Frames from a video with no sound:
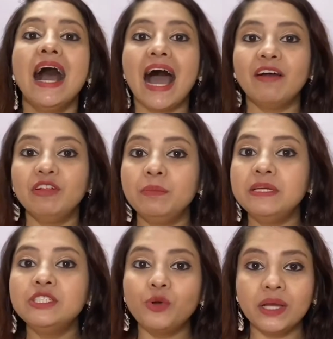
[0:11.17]
I will
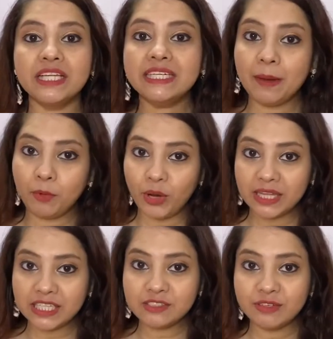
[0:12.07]
be showing the demo
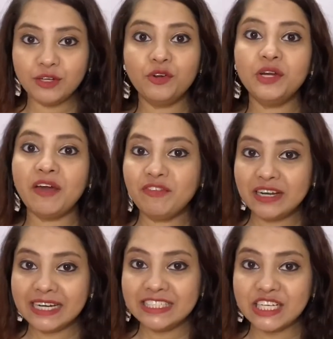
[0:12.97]
in this video.
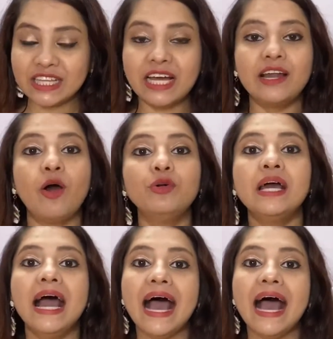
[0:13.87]
Definitely check that out.